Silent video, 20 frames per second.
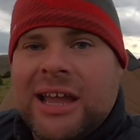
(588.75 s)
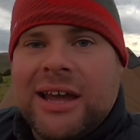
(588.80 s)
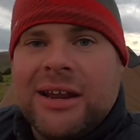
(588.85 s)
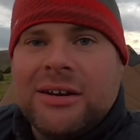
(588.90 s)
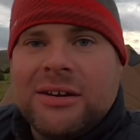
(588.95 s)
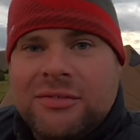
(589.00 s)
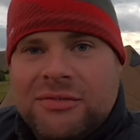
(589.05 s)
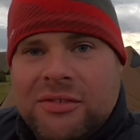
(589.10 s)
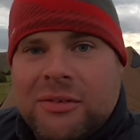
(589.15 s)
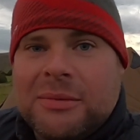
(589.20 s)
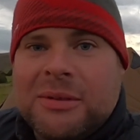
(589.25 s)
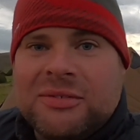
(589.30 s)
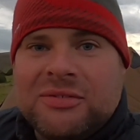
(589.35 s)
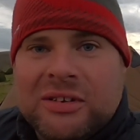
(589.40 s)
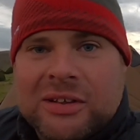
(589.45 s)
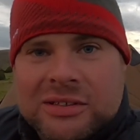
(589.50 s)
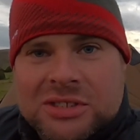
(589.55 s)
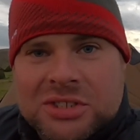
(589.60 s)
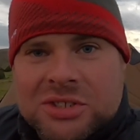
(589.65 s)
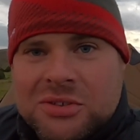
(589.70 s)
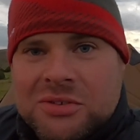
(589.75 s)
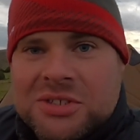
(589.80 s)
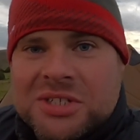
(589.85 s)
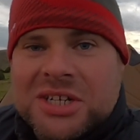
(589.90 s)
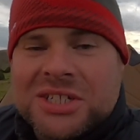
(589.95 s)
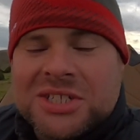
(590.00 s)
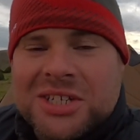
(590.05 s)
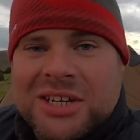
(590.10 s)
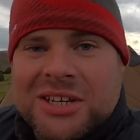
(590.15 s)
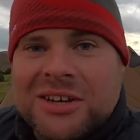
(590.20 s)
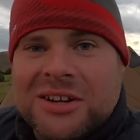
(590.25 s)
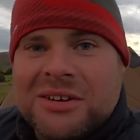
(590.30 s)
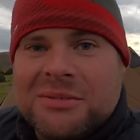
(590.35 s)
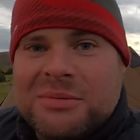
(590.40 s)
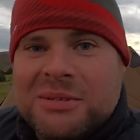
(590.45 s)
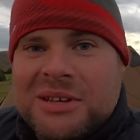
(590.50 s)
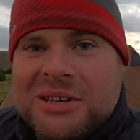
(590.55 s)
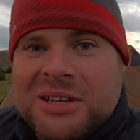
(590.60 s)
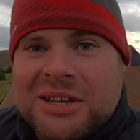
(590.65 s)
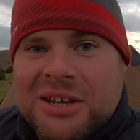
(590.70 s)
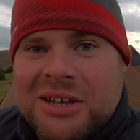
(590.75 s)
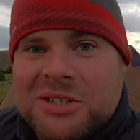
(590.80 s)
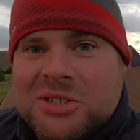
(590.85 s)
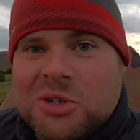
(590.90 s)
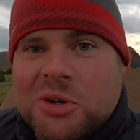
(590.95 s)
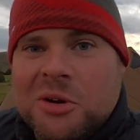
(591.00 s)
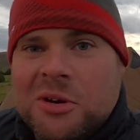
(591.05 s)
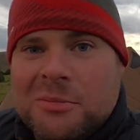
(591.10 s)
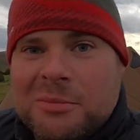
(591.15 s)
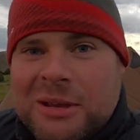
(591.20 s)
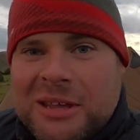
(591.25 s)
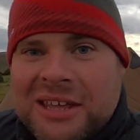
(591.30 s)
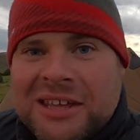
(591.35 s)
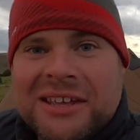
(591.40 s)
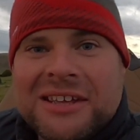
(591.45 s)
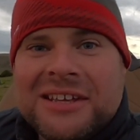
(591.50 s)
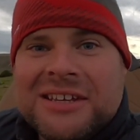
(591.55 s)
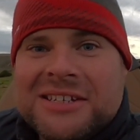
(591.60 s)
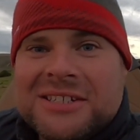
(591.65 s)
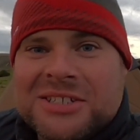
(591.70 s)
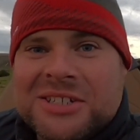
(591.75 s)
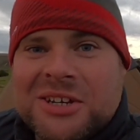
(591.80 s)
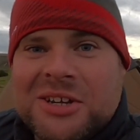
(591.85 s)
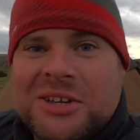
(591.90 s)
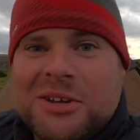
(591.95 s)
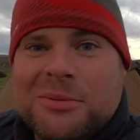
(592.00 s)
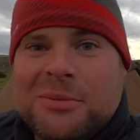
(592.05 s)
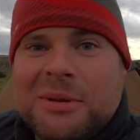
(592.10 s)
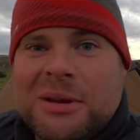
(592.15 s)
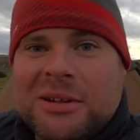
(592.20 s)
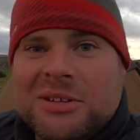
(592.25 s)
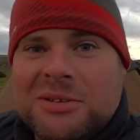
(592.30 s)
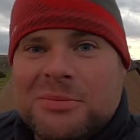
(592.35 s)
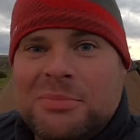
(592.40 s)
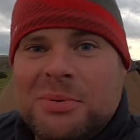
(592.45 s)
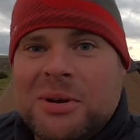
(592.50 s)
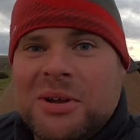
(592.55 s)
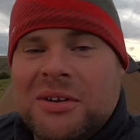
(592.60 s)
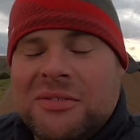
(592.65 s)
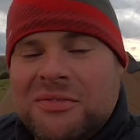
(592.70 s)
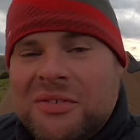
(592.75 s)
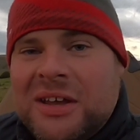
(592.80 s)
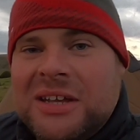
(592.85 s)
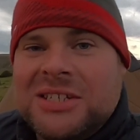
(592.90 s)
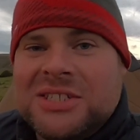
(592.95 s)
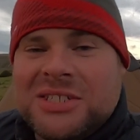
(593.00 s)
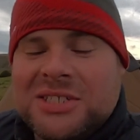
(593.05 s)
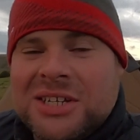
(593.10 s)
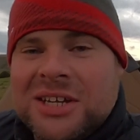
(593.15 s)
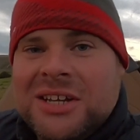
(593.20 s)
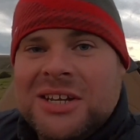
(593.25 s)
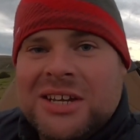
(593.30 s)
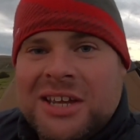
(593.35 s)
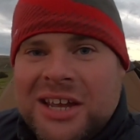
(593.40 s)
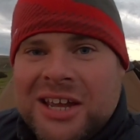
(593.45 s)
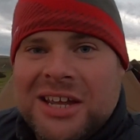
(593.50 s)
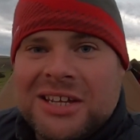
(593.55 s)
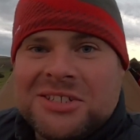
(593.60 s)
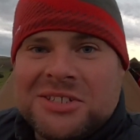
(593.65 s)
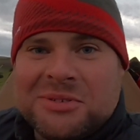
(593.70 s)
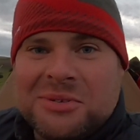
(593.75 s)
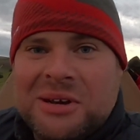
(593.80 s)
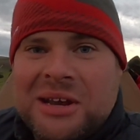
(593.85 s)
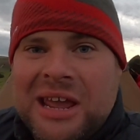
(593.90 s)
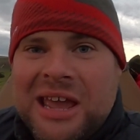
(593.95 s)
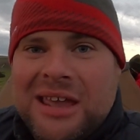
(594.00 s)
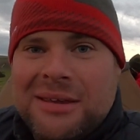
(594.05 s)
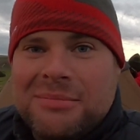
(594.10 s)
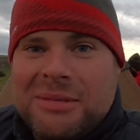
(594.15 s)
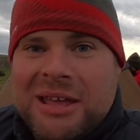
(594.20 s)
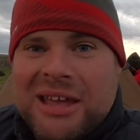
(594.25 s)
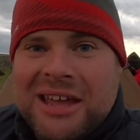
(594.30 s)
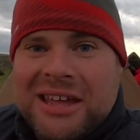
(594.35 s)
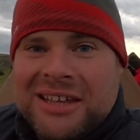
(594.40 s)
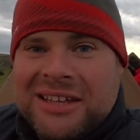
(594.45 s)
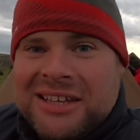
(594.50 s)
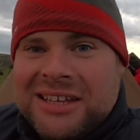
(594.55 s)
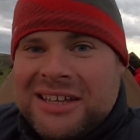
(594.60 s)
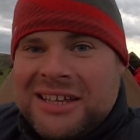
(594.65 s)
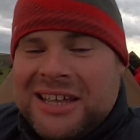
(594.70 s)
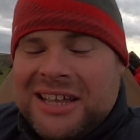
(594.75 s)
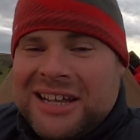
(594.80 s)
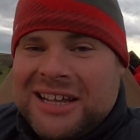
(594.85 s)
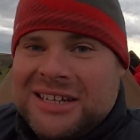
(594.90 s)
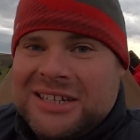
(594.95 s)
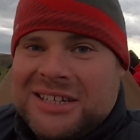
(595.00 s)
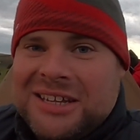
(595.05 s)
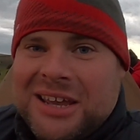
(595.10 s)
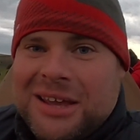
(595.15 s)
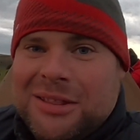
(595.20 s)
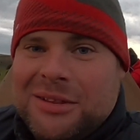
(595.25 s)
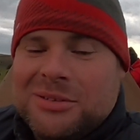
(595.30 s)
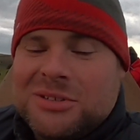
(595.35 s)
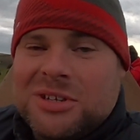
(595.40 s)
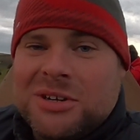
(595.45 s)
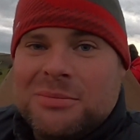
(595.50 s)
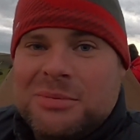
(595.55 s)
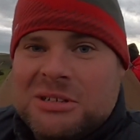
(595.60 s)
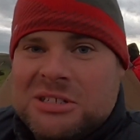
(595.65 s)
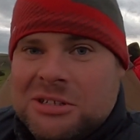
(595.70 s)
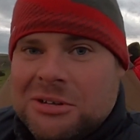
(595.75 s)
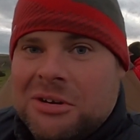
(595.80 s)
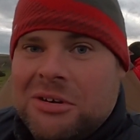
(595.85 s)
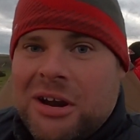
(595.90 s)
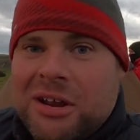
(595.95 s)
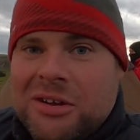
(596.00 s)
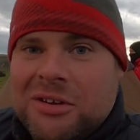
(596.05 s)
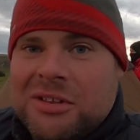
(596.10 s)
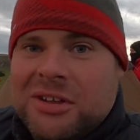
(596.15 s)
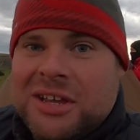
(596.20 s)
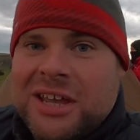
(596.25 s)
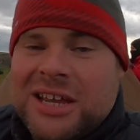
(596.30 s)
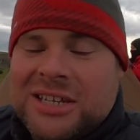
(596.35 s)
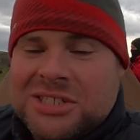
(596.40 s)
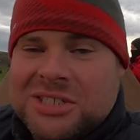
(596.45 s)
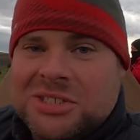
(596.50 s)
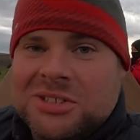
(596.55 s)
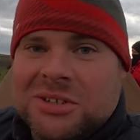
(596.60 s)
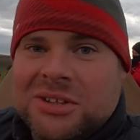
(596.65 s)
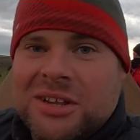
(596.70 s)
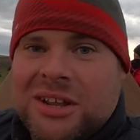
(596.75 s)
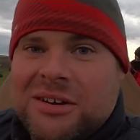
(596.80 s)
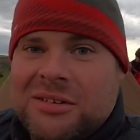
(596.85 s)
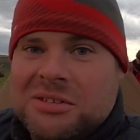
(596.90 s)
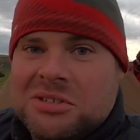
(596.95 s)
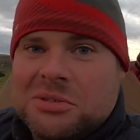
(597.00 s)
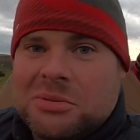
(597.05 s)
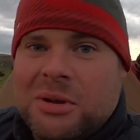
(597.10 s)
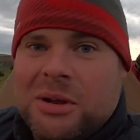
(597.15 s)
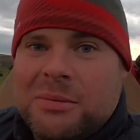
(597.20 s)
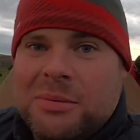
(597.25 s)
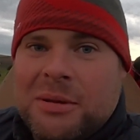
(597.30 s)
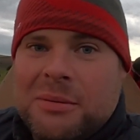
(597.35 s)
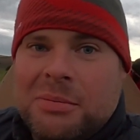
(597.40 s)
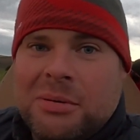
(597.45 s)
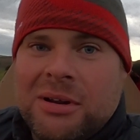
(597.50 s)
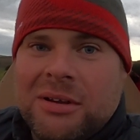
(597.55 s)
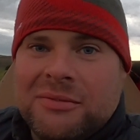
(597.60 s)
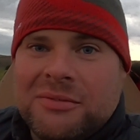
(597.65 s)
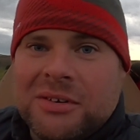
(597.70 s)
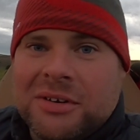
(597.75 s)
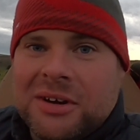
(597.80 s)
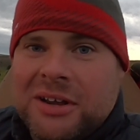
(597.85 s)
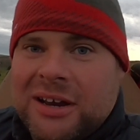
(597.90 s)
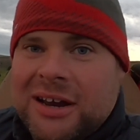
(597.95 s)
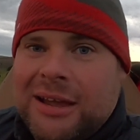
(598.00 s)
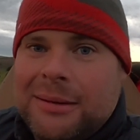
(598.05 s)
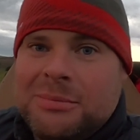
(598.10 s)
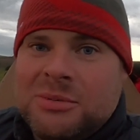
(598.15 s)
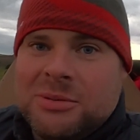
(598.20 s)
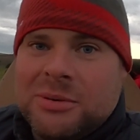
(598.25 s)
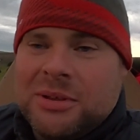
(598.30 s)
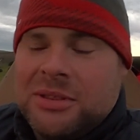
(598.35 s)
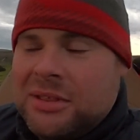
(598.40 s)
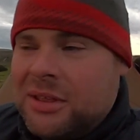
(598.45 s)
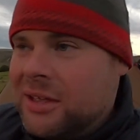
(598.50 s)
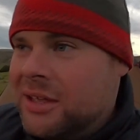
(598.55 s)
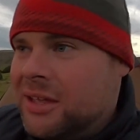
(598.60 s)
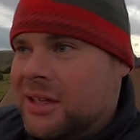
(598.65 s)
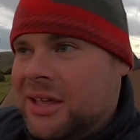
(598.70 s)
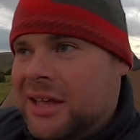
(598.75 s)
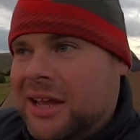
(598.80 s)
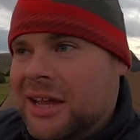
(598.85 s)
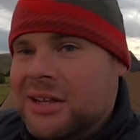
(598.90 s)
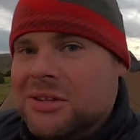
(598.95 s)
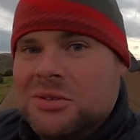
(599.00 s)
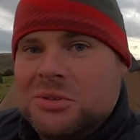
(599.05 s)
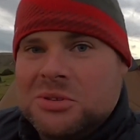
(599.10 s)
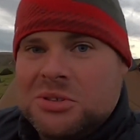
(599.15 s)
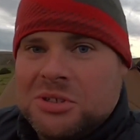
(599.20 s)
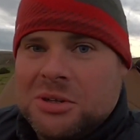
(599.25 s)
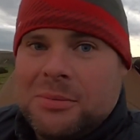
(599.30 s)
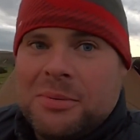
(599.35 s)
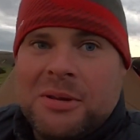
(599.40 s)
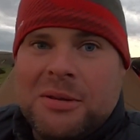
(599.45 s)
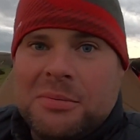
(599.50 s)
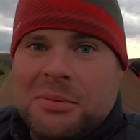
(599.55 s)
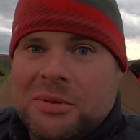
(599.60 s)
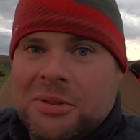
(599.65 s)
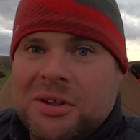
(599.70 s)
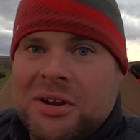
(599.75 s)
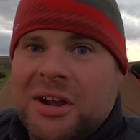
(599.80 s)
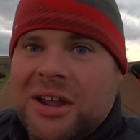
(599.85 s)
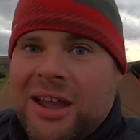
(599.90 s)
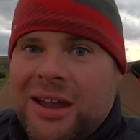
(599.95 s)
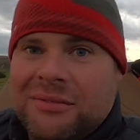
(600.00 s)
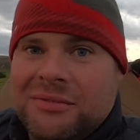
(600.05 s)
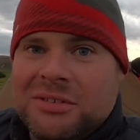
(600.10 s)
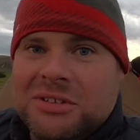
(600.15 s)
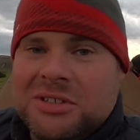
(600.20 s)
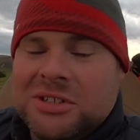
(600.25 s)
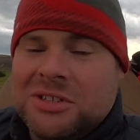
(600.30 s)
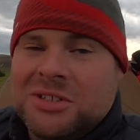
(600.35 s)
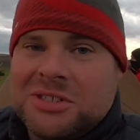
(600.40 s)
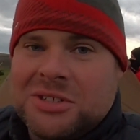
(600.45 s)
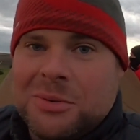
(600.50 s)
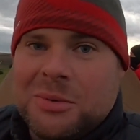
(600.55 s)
Hannah from the Fell store is actually going to be joining me. So you'll be able to put a face to a name there. And yeah, there's going to be some great other guests on there as well, people I've done collabs with, and also people that I haven't done.